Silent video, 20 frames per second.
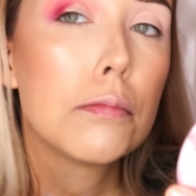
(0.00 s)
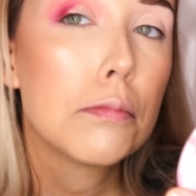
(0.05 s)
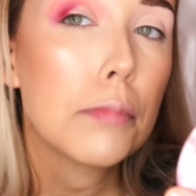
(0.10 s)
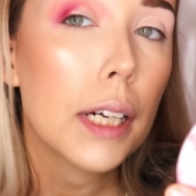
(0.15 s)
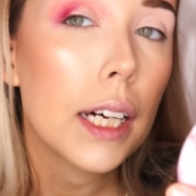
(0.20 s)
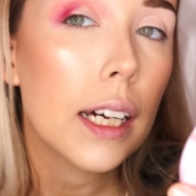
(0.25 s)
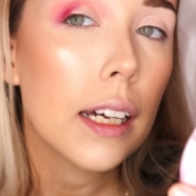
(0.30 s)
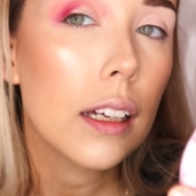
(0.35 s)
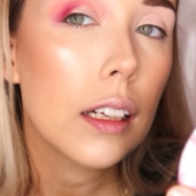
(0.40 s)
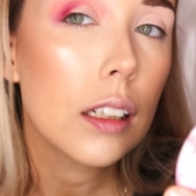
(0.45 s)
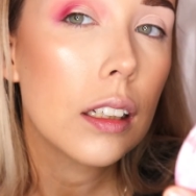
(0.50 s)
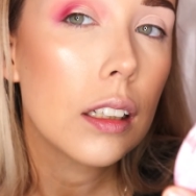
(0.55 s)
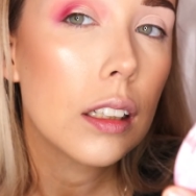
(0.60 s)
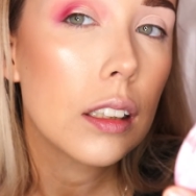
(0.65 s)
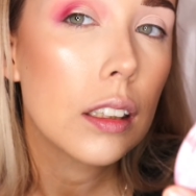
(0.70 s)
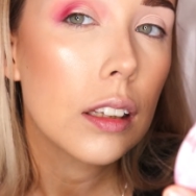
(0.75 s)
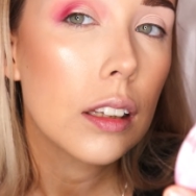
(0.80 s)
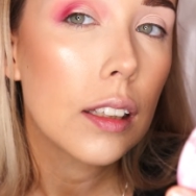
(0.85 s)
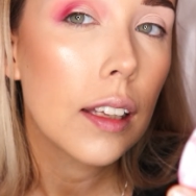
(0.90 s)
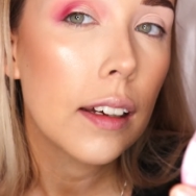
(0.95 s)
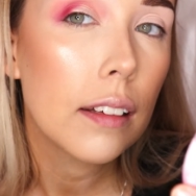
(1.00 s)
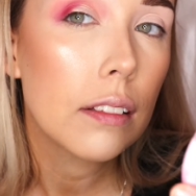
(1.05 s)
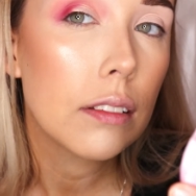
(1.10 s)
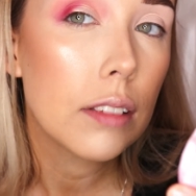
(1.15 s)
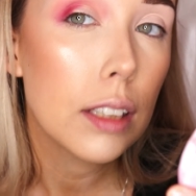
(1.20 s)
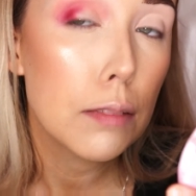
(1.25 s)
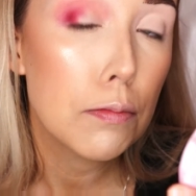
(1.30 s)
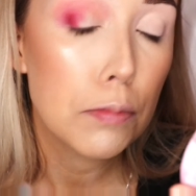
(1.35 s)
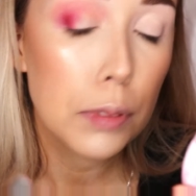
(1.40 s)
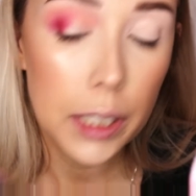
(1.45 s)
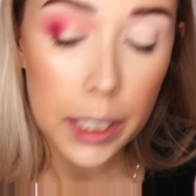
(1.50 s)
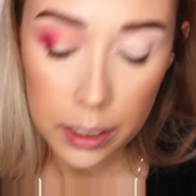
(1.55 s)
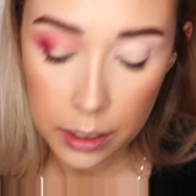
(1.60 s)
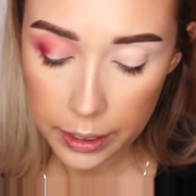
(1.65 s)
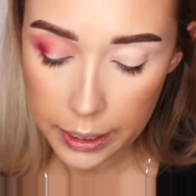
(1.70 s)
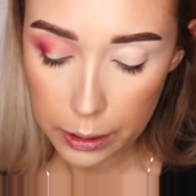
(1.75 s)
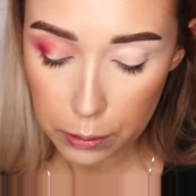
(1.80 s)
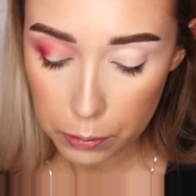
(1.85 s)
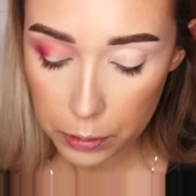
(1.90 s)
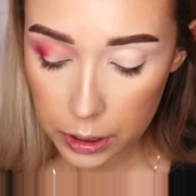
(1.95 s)
But that did
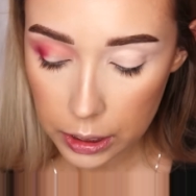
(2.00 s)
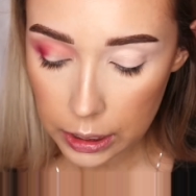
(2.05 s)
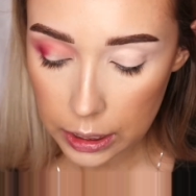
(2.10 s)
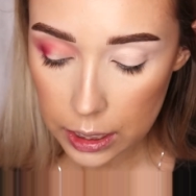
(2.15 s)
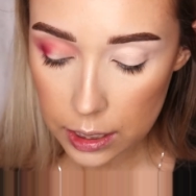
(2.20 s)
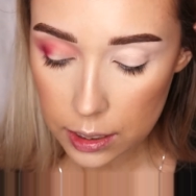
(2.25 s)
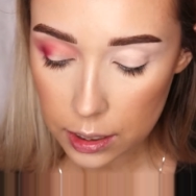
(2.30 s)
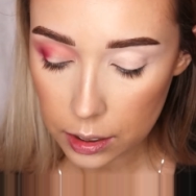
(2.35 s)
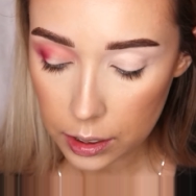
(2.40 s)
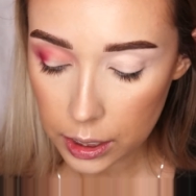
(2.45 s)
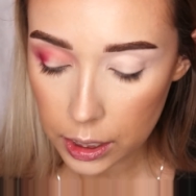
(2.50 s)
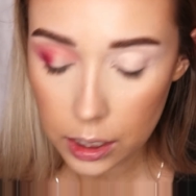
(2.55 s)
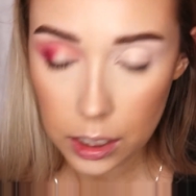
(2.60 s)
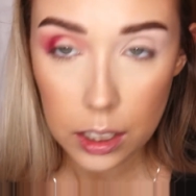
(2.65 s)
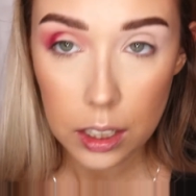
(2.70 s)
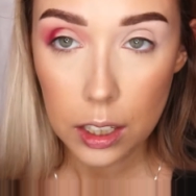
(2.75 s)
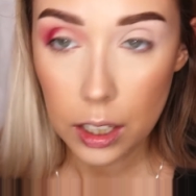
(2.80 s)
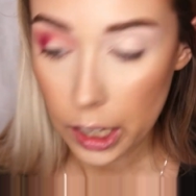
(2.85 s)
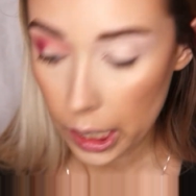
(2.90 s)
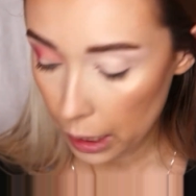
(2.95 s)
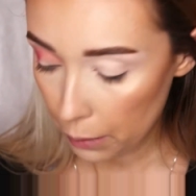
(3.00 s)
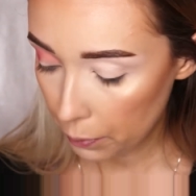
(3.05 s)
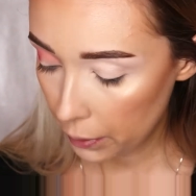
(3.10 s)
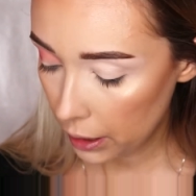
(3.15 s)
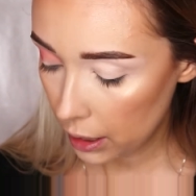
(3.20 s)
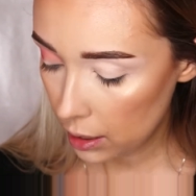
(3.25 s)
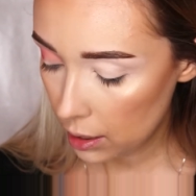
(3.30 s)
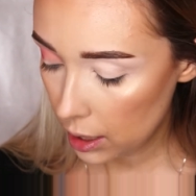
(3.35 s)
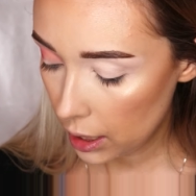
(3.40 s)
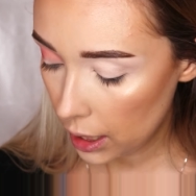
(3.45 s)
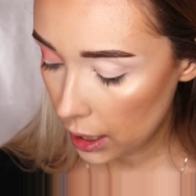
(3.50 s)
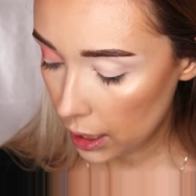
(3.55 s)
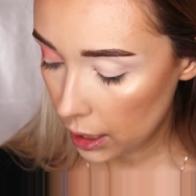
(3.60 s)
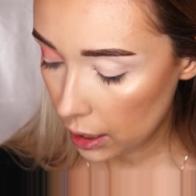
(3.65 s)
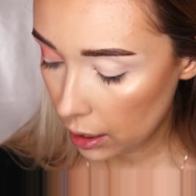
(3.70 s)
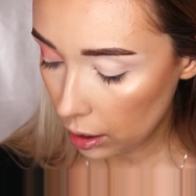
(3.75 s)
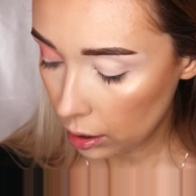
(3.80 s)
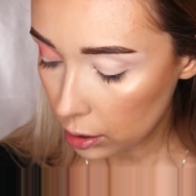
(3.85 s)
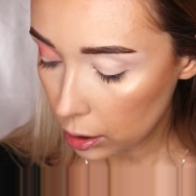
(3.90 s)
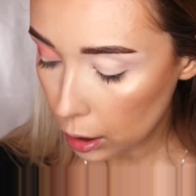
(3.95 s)
blend like really easily. I'm gonna
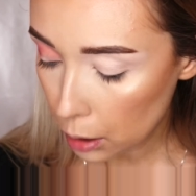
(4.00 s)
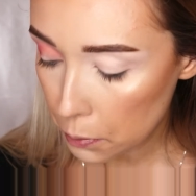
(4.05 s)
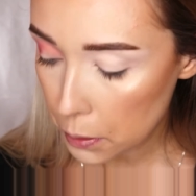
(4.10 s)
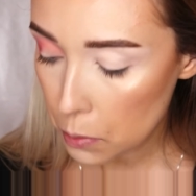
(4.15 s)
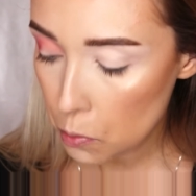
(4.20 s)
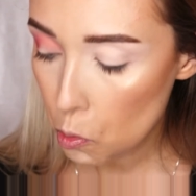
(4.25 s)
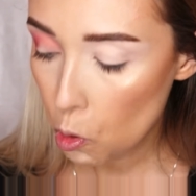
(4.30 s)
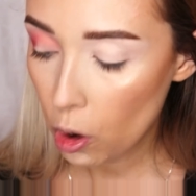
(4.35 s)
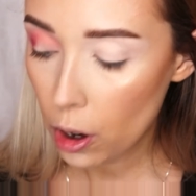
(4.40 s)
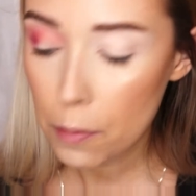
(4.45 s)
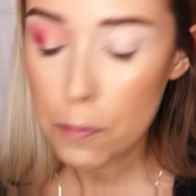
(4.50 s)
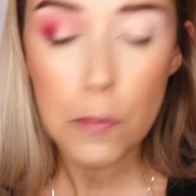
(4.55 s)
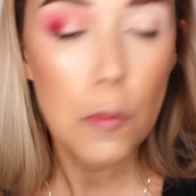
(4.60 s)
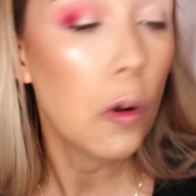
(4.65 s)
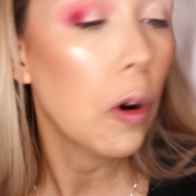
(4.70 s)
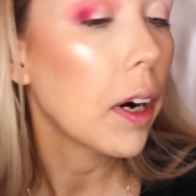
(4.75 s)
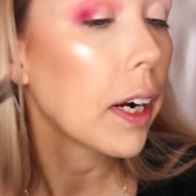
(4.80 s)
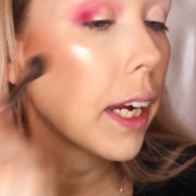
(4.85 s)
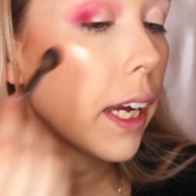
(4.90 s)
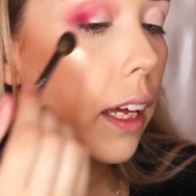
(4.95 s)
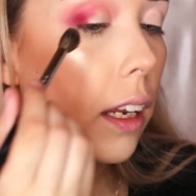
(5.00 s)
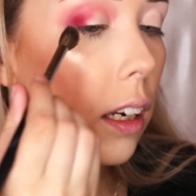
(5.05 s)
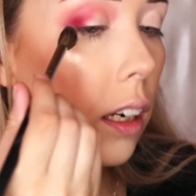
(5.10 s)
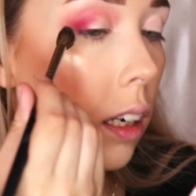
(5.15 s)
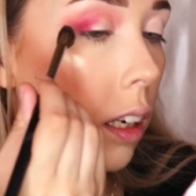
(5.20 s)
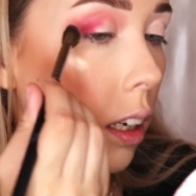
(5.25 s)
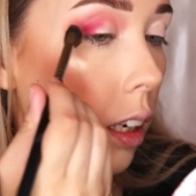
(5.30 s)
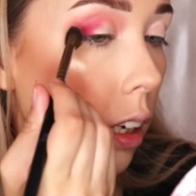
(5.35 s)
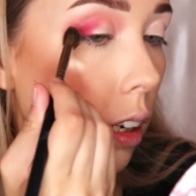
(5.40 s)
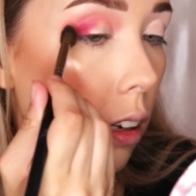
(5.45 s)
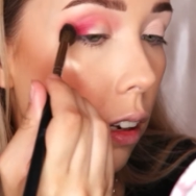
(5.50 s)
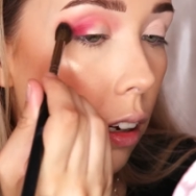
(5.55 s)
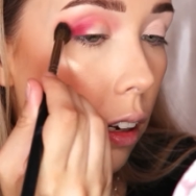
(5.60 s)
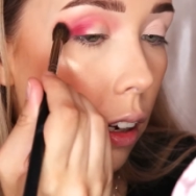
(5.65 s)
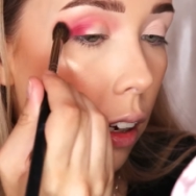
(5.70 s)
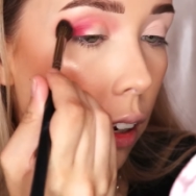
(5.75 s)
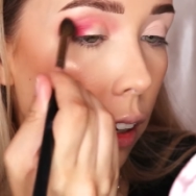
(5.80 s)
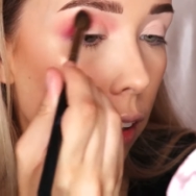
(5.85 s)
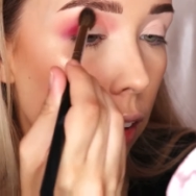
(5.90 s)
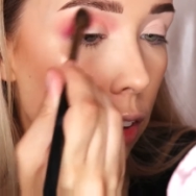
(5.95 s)
take a little bit more of Morgan
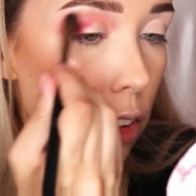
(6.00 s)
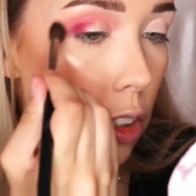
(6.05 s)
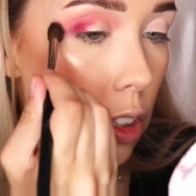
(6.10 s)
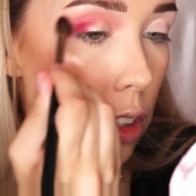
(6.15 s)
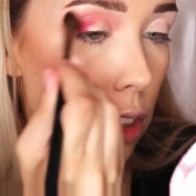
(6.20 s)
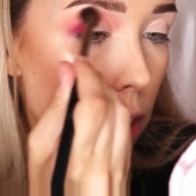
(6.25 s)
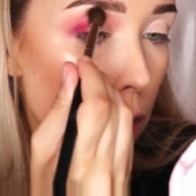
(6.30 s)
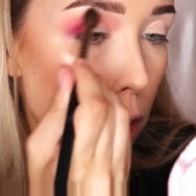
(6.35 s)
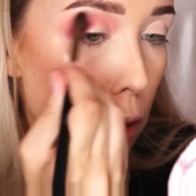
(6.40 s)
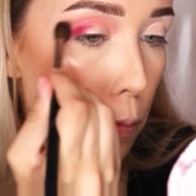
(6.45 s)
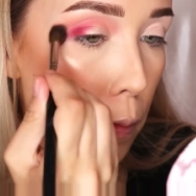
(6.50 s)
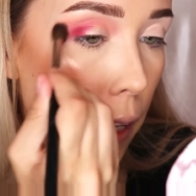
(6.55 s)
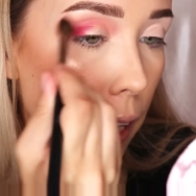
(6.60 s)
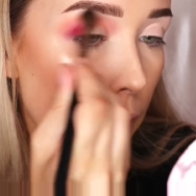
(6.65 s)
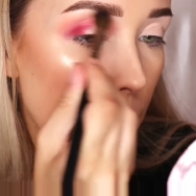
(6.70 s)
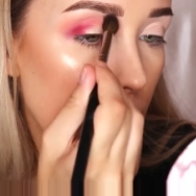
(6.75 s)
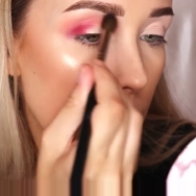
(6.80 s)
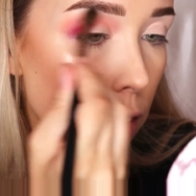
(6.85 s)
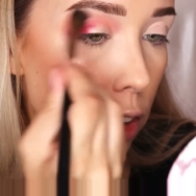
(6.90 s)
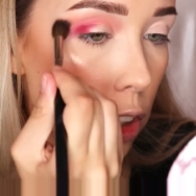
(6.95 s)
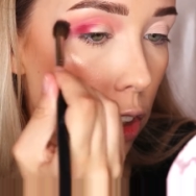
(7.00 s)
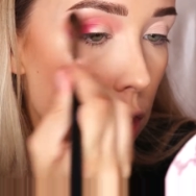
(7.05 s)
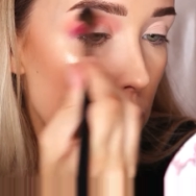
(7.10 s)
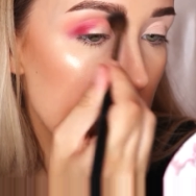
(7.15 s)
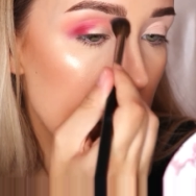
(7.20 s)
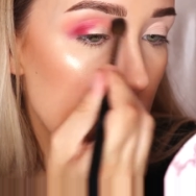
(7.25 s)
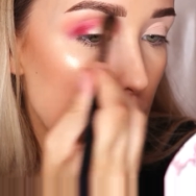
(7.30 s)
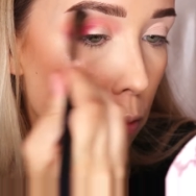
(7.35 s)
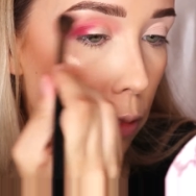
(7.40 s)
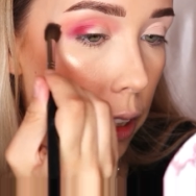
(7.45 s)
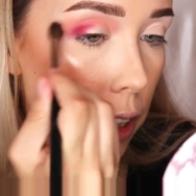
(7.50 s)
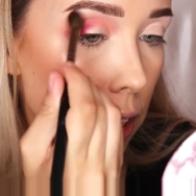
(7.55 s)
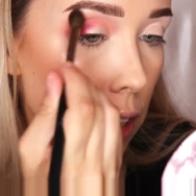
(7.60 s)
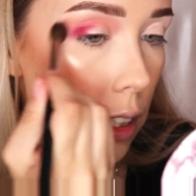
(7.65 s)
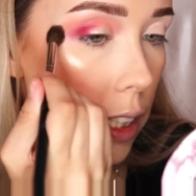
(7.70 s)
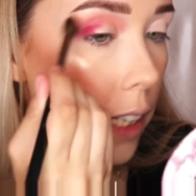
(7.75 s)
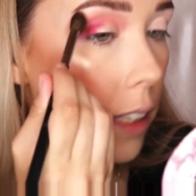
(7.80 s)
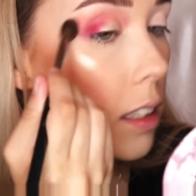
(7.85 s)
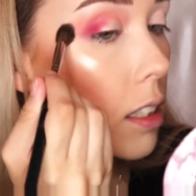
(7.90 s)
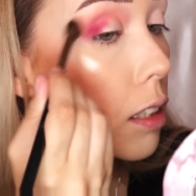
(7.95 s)
and just go back just to
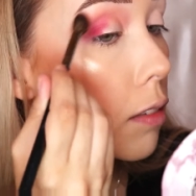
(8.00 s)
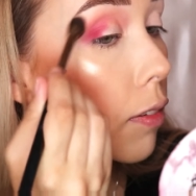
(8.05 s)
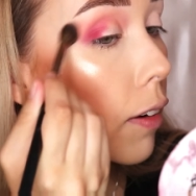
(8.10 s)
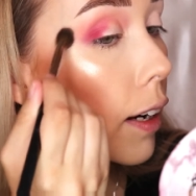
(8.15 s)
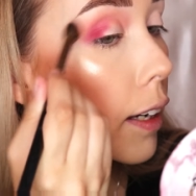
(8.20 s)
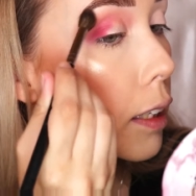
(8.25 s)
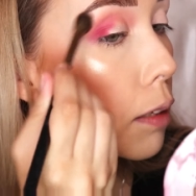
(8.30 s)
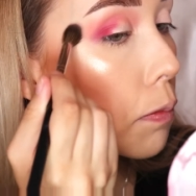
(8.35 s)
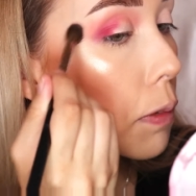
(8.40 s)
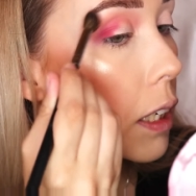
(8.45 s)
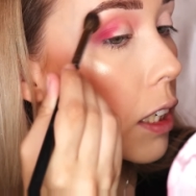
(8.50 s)
re-intensify the